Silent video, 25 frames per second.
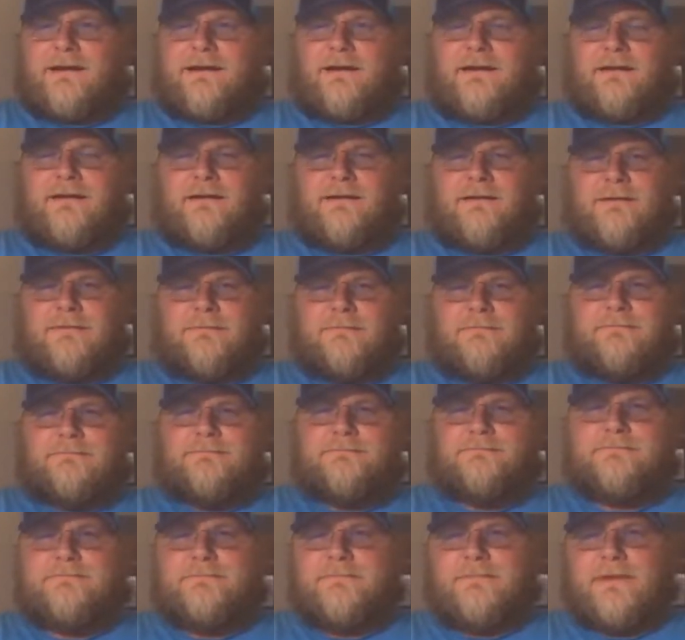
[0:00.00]
Um,
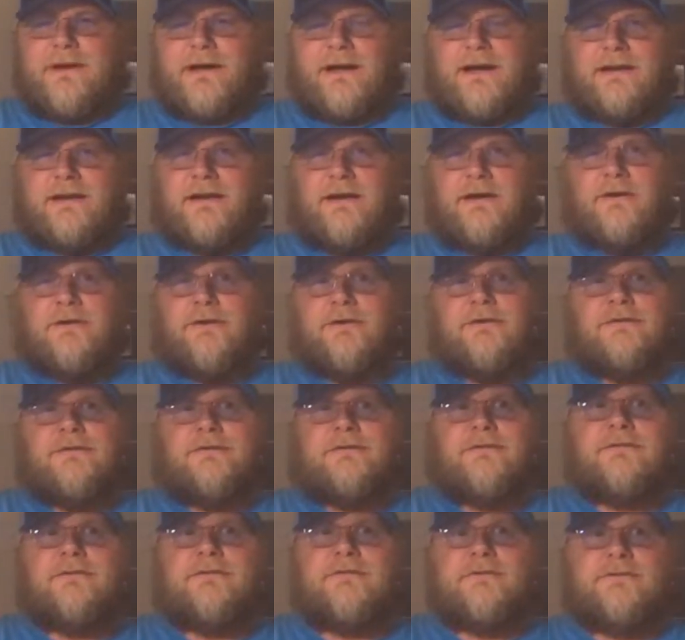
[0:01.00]
I caught
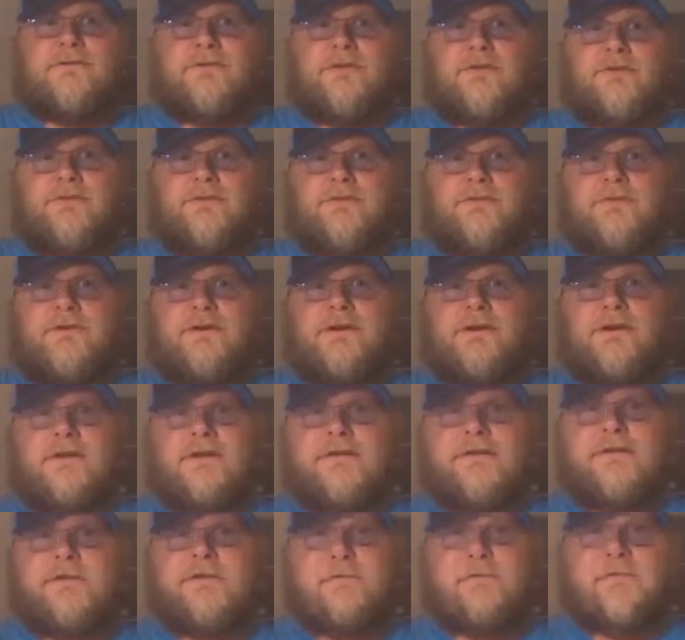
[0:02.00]
two fish,
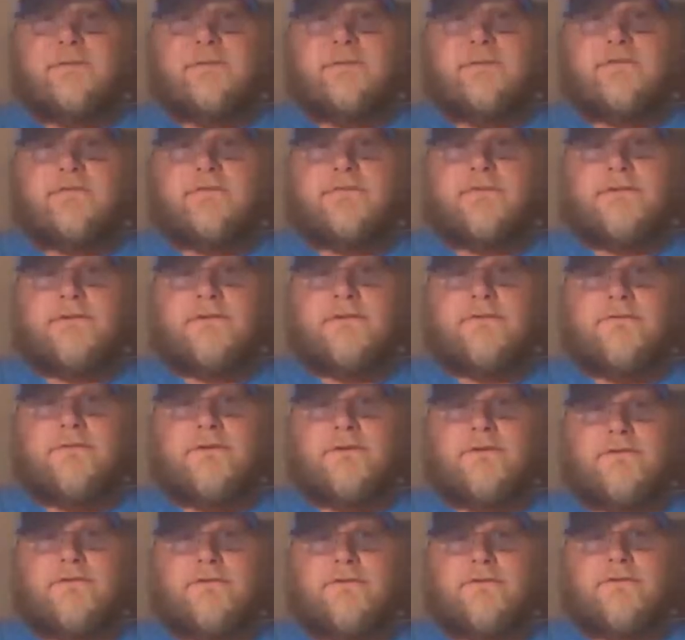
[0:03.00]
which were the
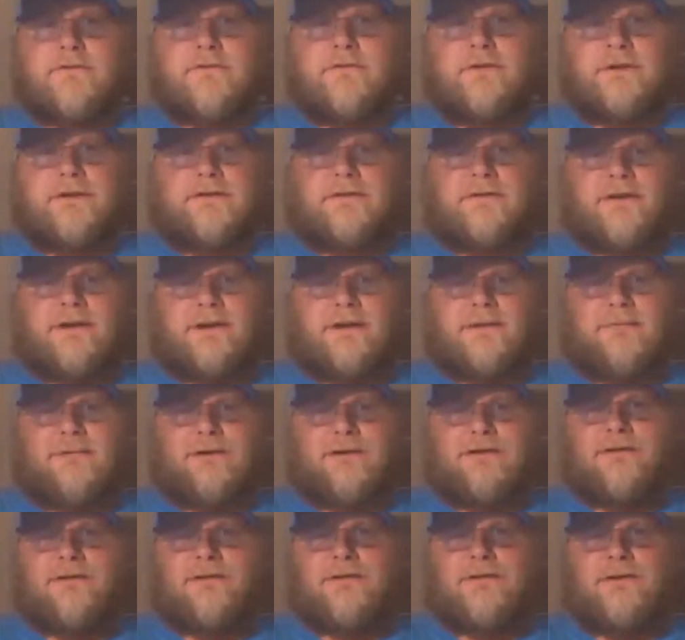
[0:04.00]
first two fish I'm
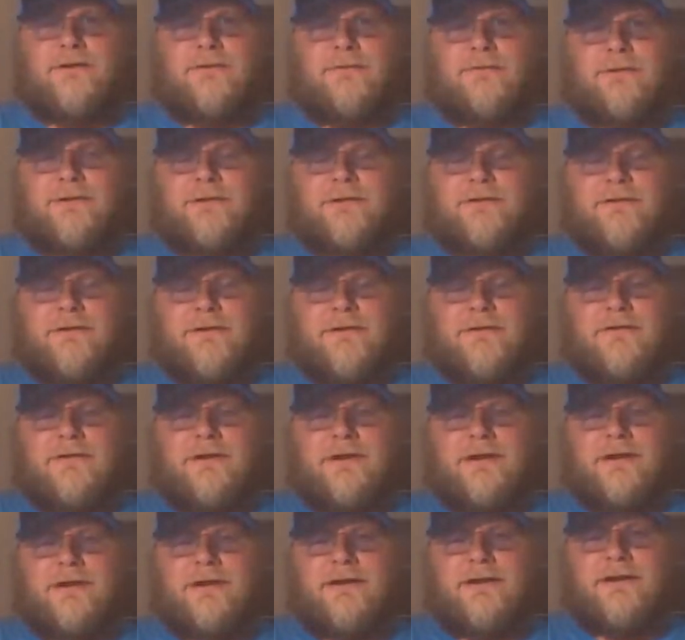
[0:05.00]
a Coleman
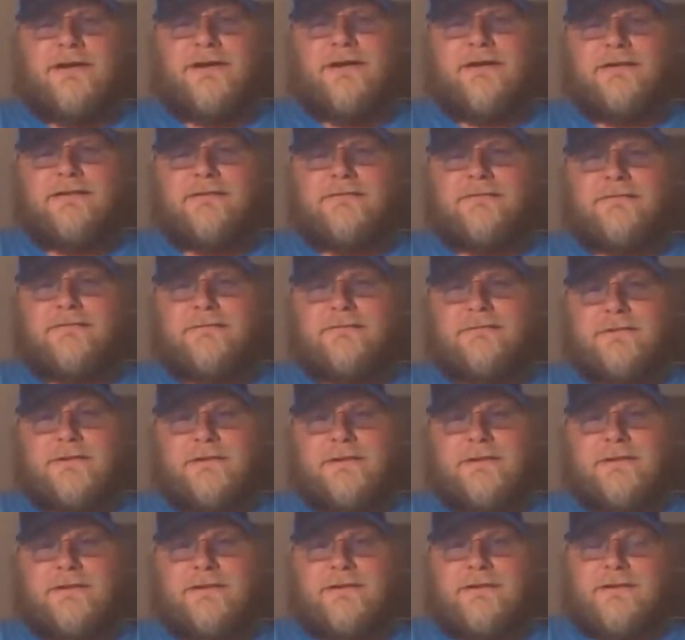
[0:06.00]
crawdad. I
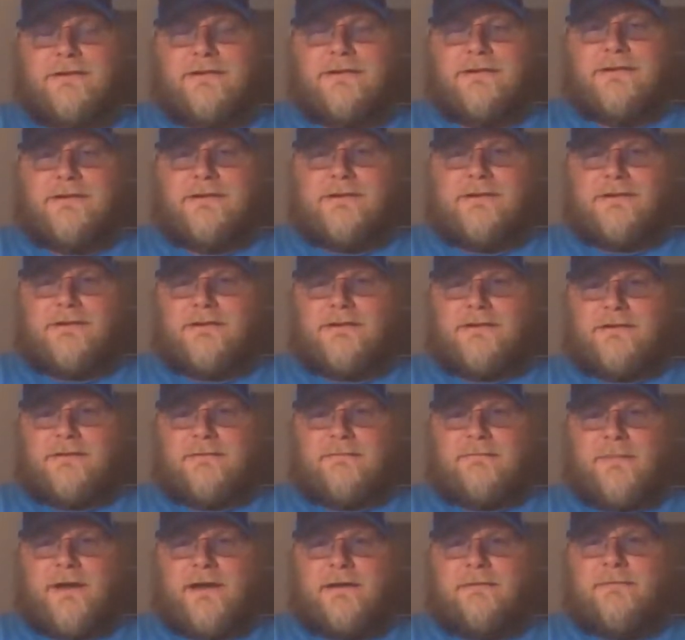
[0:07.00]

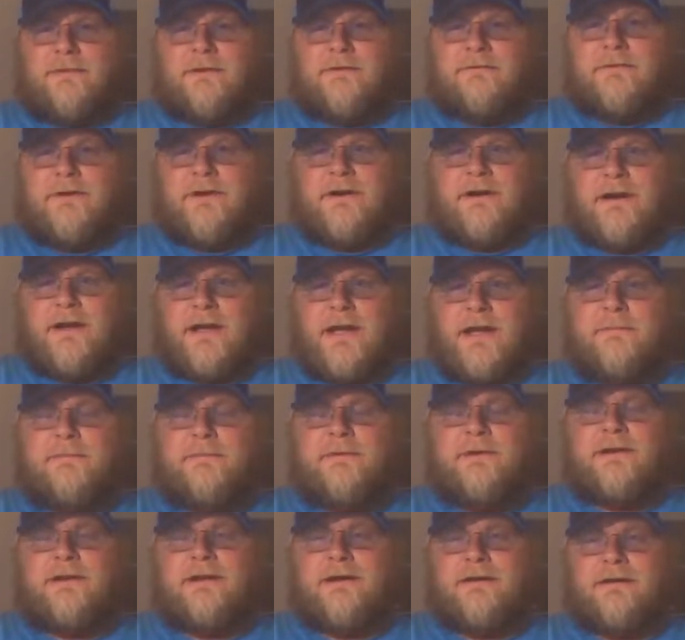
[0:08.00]
made me very
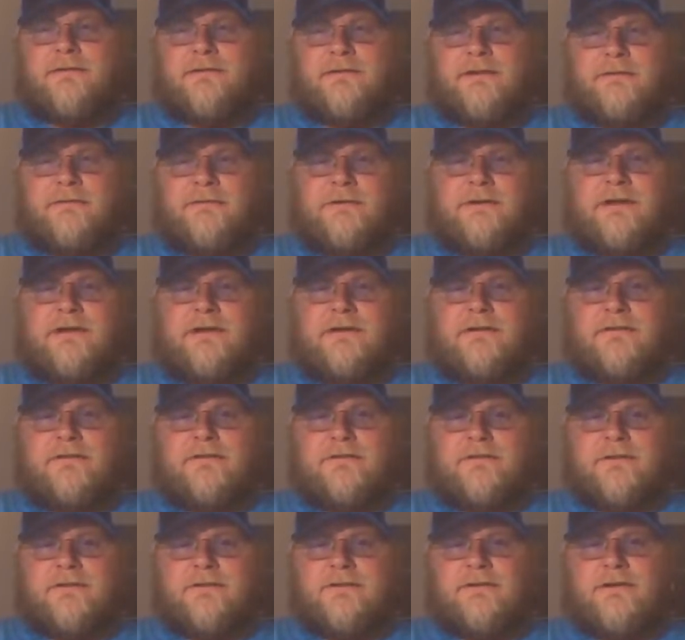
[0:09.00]
happy that I was able to get the
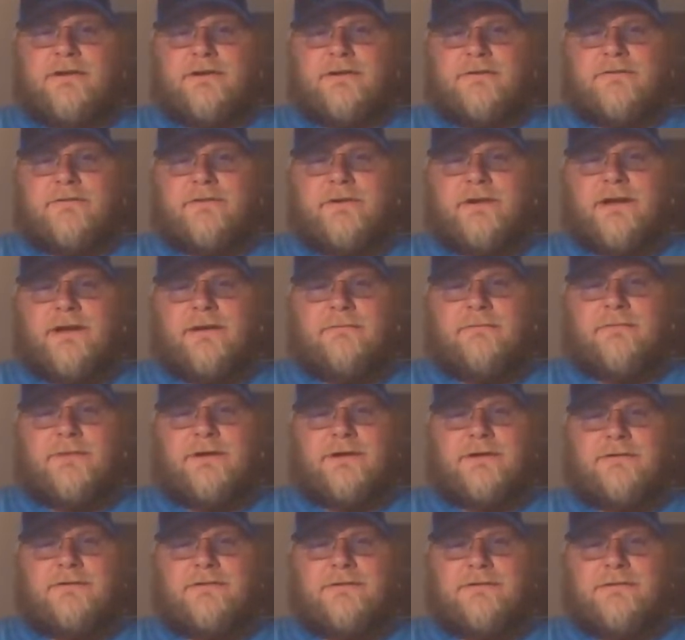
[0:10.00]
skunk off of that
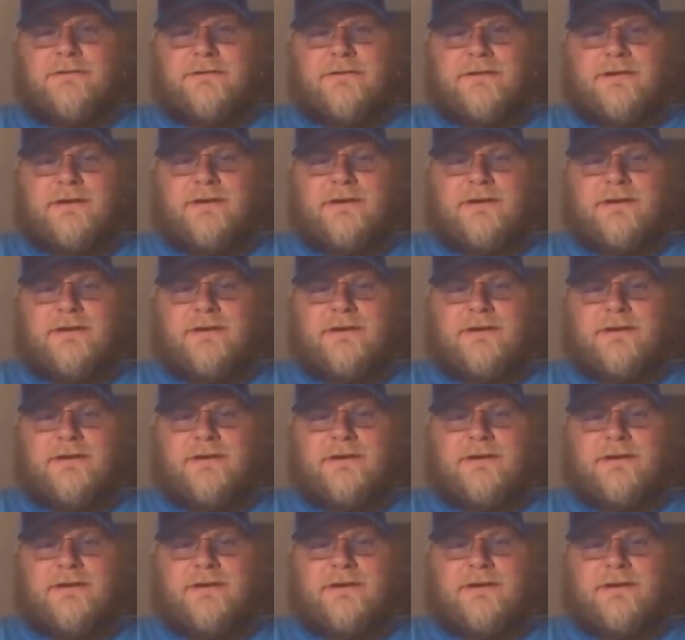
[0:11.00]
boat.